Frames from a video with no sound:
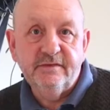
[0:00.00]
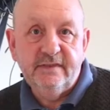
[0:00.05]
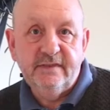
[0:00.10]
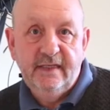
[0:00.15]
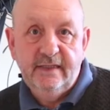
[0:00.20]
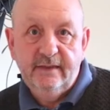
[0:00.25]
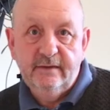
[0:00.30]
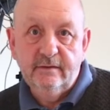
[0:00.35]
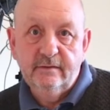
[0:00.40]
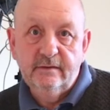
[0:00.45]

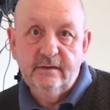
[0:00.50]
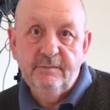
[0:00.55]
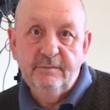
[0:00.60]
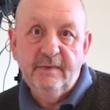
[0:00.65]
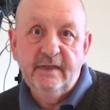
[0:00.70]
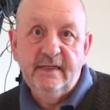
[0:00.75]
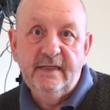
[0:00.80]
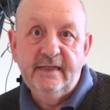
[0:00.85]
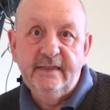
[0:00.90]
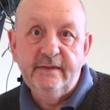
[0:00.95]
taken, they
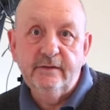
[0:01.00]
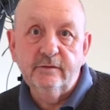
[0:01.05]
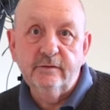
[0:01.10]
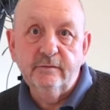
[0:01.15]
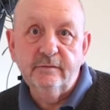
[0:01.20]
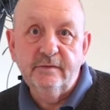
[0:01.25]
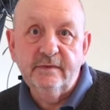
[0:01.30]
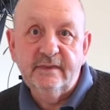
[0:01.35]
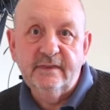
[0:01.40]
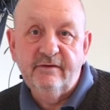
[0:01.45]
might end up
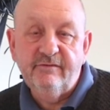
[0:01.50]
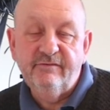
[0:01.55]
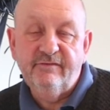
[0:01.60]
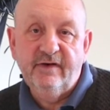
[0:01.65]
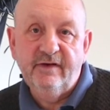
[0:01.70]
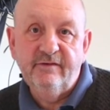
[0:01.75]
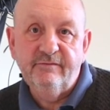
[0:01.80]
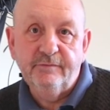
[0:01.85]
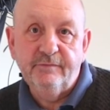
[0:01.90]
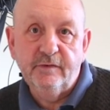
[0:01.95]
with
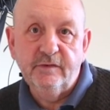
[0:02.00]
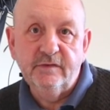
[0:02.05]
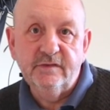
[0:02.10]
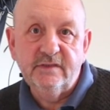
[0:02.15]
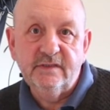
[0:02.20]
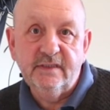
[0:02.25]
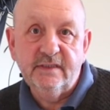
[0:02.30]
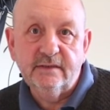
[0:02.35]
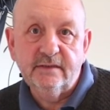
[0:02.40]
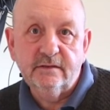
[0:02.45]

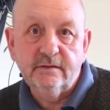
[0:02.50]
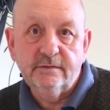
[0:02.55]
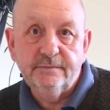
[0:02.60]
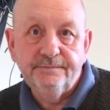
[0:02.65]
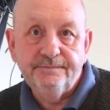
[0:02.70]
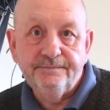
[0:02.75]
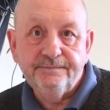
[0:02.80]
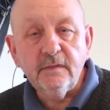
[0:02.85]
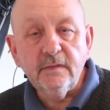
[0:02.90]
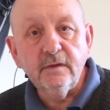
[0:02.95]
f5.6,
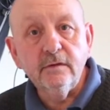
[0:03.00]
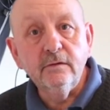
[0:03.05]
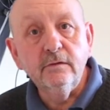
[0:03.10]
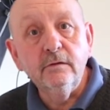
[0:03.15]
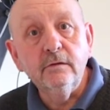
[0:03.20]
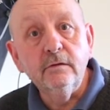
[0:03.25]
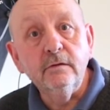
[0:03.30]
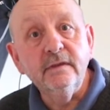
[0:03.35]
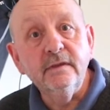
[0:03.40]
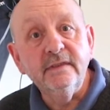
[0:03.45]

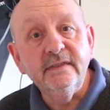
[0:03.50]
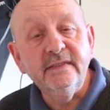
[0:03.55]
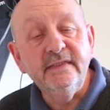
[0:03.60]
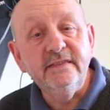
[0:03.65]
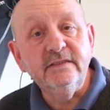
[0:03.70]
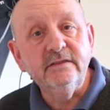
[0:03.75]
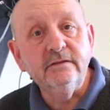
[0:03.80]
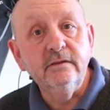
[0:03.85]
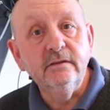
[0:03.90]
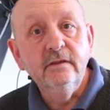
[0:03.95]
or at
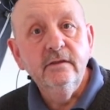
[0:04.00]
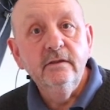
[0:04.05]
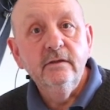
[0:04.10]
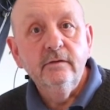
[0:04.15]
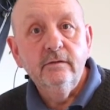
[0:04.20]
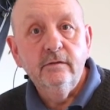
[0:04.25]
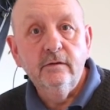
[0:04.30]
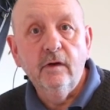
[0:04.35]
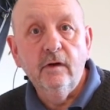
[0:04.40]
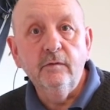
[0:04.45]
least
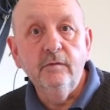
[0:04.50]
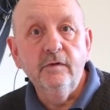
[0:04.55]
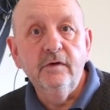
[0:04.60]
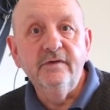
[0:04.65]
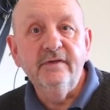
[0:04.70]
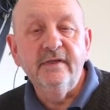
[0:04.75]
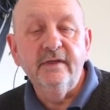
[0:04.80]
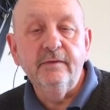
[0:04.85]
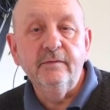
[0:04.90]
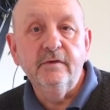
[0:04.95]
not where
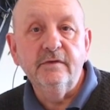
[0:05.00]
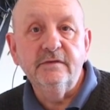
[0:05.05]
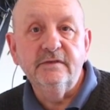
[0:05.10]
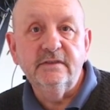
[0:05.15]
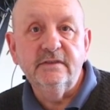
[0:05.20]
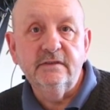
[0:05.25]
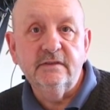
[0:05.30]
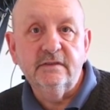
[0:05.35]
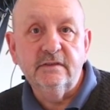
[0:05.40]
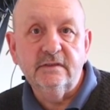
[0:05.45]
they
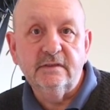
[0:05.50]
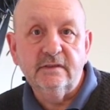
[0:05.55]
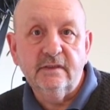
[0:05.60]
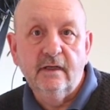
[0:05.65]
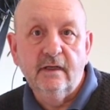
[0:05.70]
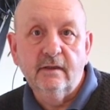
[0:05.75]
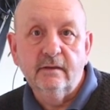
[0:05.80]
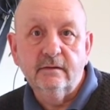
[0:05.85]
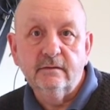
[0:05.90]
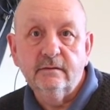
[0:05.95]
wanted to
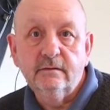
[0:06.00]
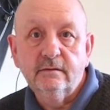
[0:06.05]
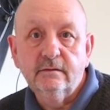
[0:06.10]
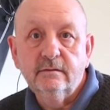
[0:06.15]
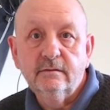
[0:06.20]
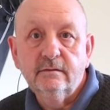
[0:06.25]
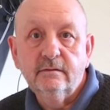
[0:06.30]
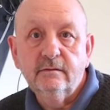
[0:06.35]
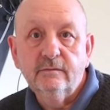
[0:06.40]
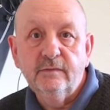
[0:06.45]
start
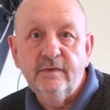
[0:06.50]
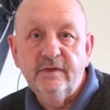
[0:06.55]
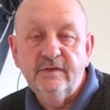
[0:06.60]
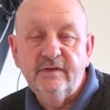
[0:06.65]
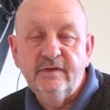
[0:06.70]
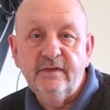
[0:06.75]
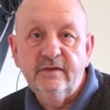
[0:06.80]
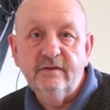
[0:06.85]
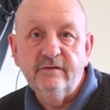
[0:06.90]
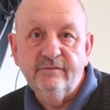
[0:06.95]
with
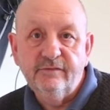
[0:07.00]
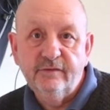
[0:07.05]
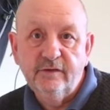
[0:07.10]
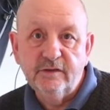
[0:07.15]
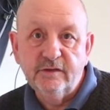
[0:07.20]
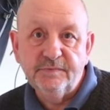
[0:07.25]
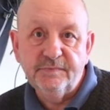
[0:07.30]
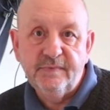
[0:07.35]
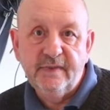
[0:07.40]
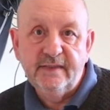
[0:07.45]
in the
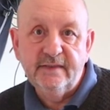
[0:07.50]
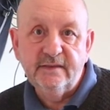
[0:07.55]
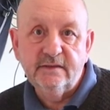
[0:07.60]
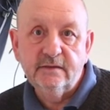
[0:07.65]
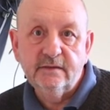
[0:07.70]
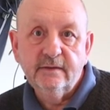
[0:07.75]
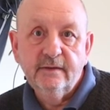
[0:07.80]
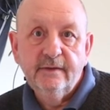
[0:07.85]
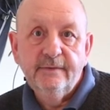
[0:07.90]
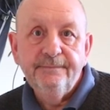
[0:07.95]
first place.
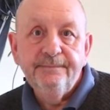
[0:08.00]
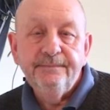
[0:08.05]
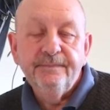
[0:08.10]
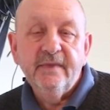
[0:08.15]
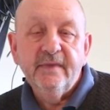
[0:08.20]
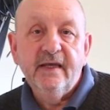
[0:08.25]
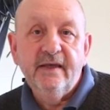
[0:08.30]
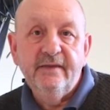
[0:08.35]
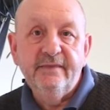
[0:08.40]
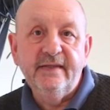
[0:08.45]

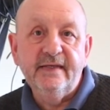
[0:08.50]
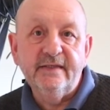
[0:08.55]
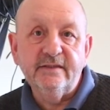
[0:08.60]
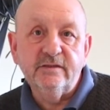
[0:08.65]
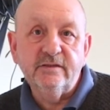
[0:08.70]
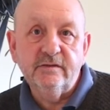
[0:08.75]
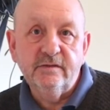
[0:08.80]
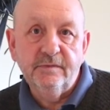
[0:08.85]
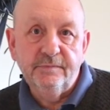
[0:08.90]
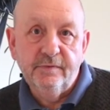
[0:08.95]
And
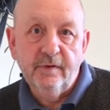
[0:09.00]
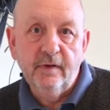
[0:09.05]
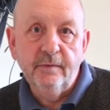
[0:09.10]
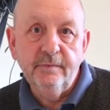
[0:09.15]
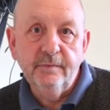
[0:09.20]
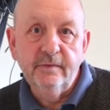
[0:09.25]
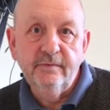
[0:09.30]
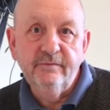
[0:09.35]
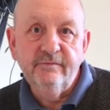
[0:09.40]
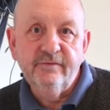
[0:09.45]
that's the
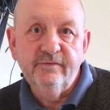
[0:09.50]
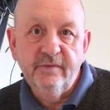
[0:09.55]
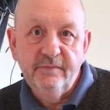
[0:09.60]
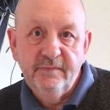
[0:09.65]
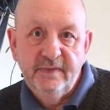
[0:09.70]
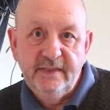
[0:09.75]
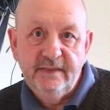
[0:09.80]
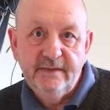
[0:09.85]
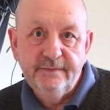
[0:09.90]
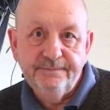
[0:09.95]
problem for
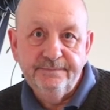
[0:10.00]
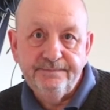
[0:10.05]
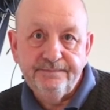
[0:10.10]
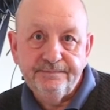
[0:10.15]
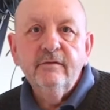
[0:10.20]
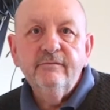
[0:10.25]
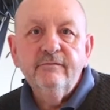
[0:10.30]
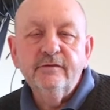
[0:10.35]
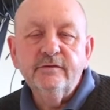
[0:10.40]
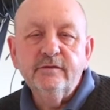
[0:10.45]
me.
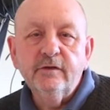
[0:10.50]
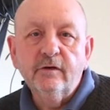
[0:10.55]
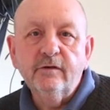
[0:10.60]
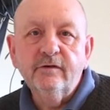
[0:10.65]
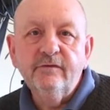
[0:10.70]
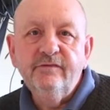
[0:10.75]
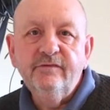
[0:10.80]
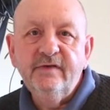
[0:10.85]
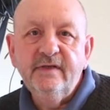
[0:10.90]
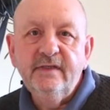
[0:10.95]

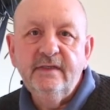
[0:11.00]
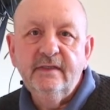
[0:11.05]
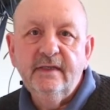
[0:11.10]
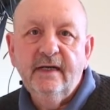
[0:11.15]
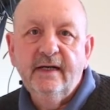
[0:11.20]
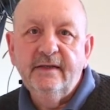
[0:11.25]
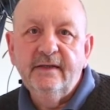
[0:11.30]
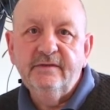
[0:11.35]
Photography, I